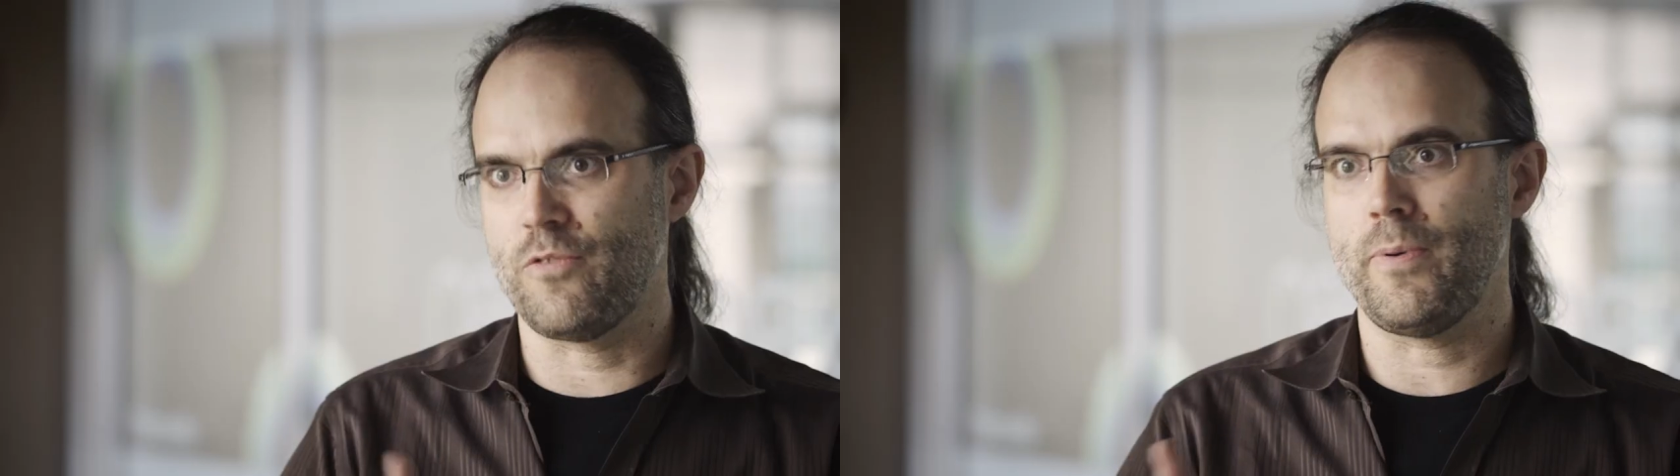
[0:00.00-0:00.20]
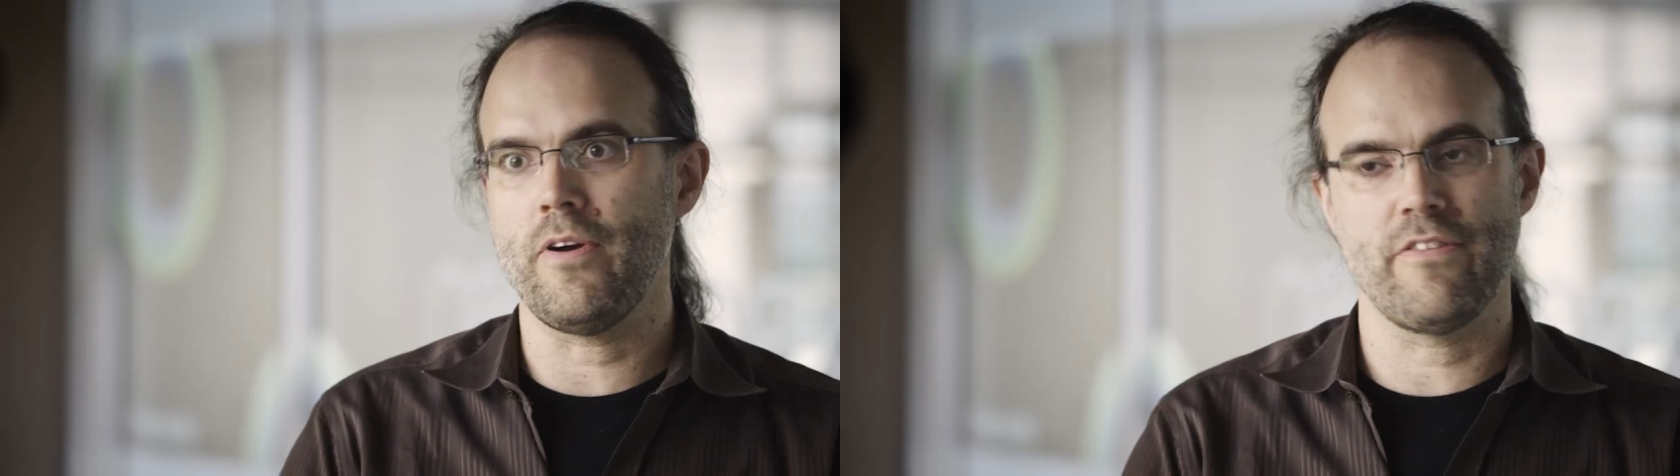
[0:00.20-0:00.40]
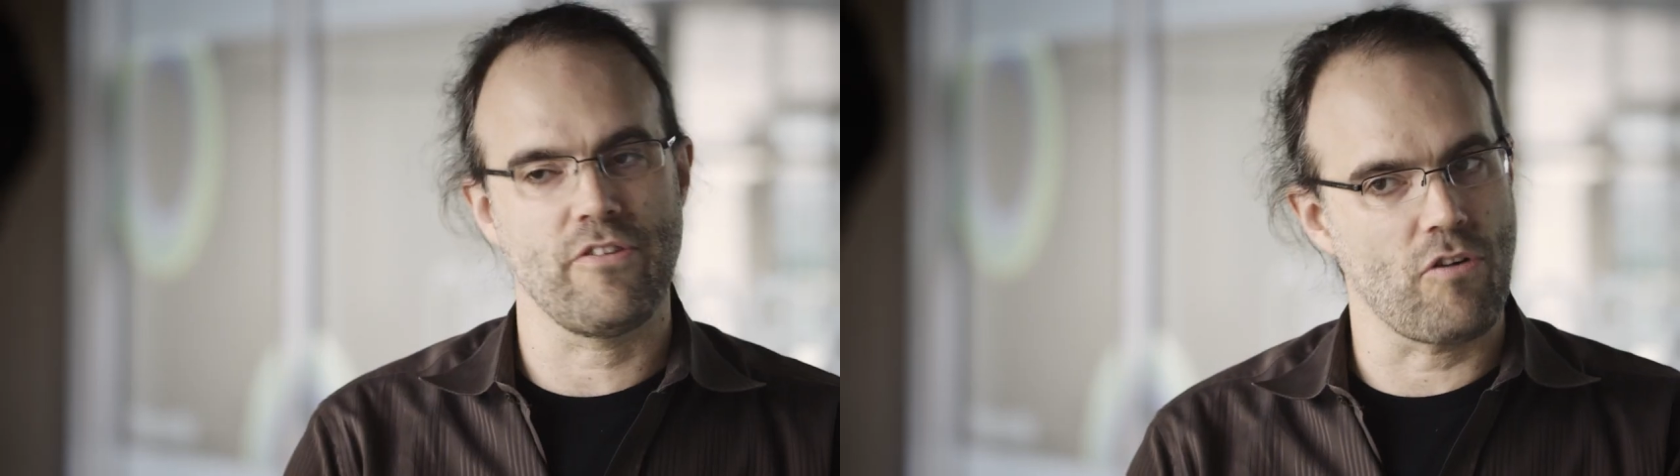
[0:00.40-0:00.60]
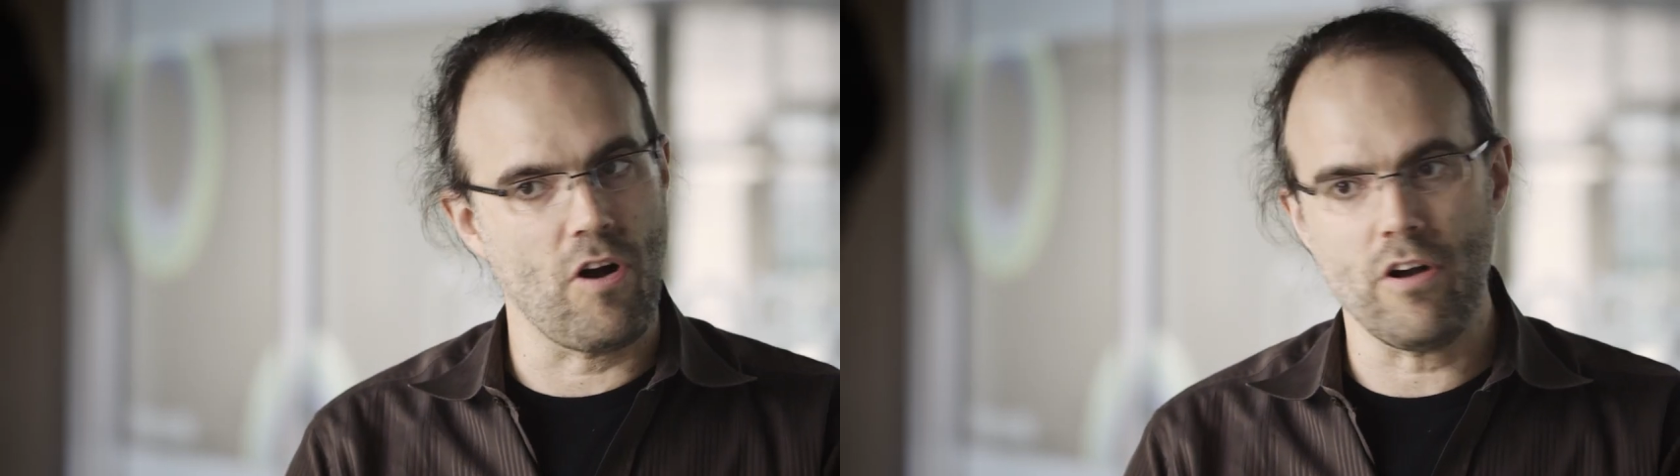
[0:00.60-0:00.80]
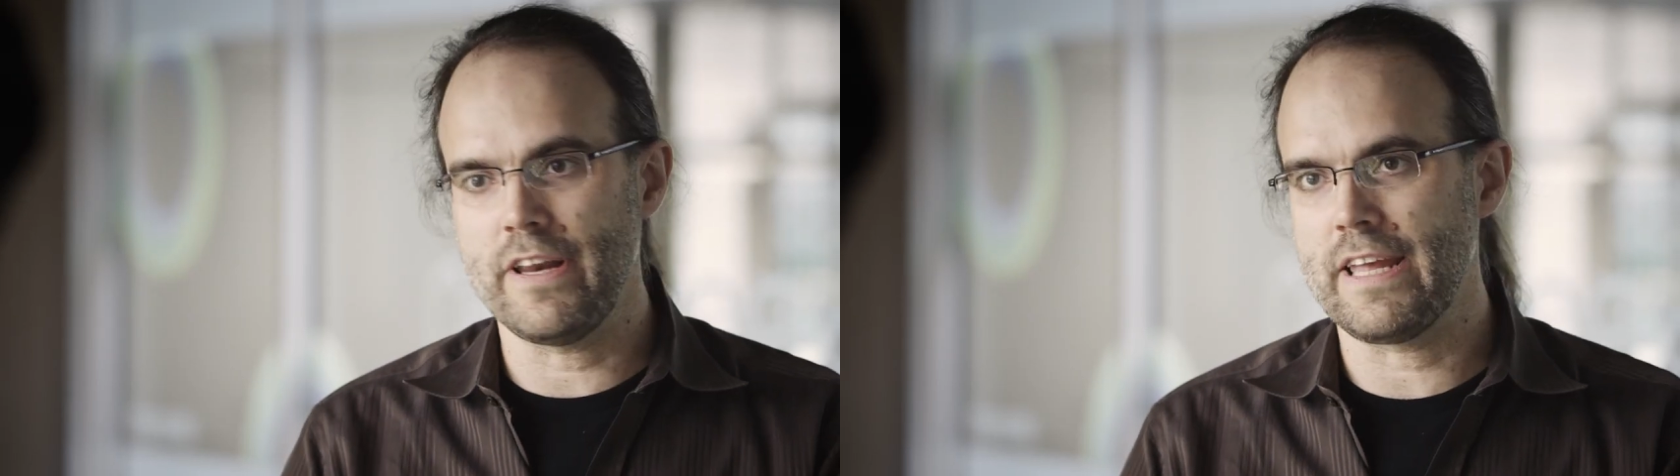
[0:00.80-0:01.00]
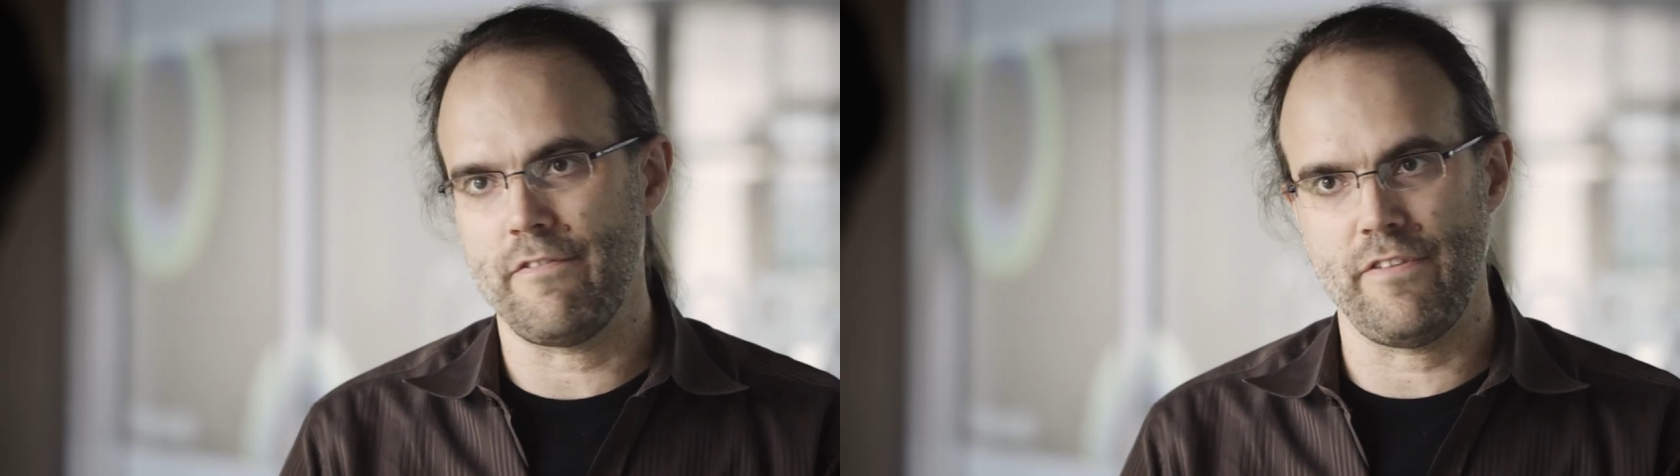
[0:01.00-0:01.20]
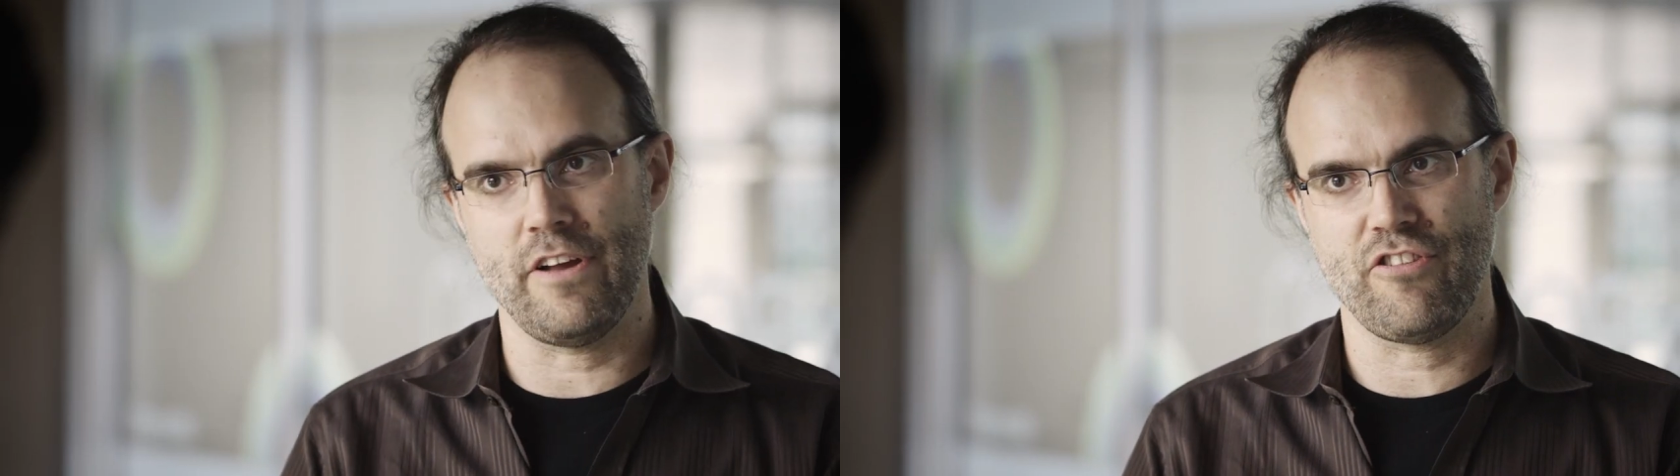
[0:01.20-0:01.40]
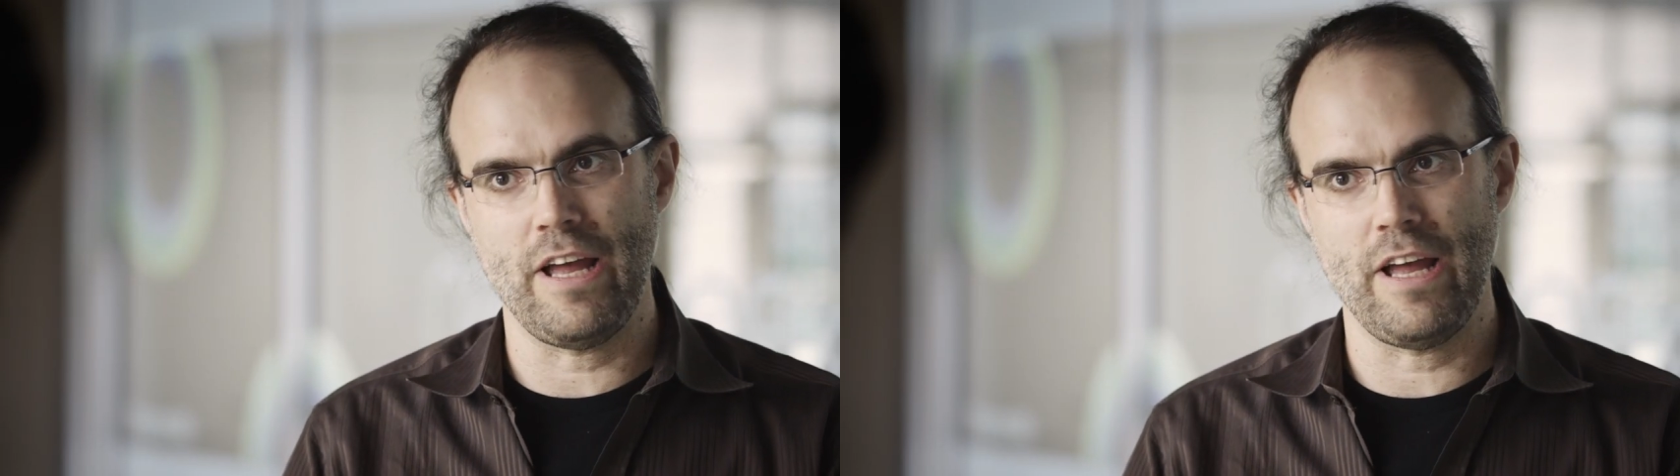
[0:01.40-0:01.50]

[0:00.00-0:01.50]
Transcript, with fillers: experiences are all going to get fleshed